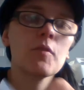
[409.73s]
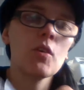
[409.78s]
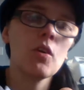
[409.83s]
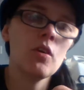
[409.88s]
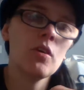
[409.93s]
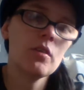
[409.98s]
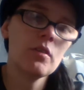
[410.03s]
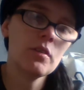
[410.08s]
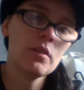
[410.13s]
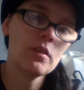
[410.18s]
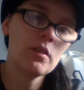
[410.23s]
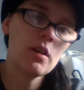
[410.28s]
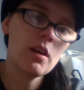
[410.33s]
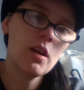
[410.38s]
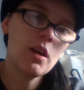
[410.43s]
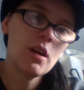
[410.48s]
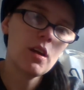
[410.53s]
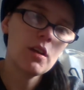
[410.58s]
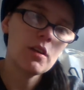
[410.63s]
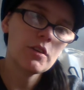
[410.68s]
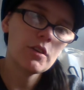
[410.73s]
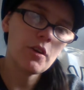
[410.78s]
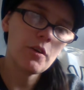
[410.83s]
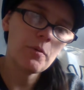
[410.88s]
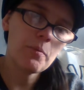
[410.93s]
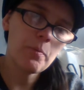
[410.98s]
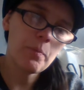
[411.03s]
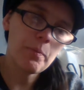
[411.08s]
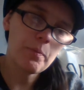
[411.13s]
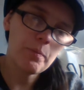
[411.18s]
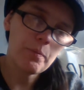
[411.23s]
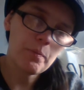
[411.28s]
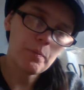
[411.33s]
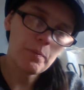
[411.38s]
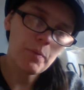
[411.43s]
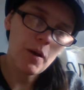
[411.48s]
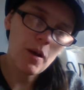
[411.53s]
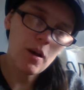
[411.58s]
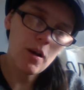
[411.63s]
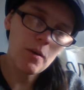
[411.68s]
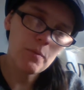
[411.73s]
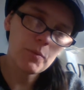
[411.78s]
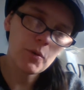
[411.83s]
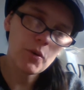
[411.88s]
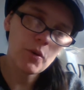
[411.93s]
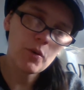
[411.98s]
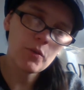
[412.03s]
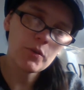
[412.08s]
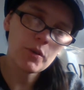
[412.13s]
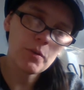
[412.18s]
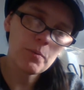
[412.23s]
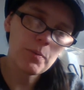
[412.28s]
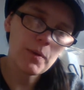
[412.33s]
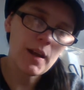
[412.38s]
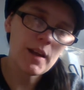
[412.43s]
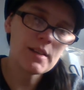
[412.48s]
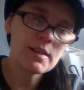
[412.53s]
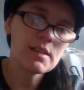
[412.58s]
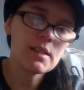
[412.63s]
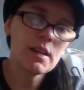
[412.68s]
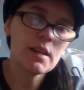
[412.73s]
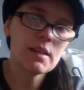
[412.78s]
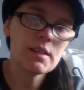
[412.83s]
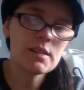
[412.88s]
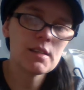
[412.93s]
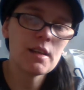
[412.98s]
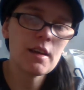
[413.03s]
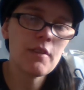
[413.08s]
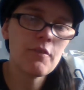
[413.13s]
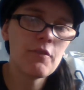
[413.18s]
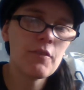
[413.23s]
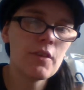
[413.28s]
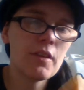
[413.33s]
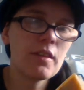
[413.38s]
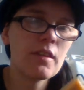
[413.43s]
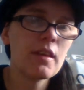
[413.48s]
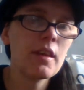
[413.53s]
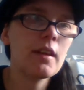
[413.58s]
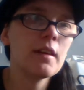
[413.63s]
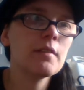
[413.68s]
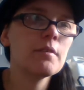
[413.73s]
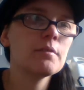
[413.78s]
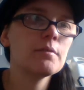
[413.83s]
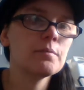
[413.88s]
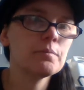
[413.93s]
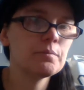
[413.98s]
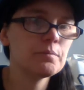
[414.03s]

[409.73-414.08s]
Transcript: got no palm oil, no plastics and everything.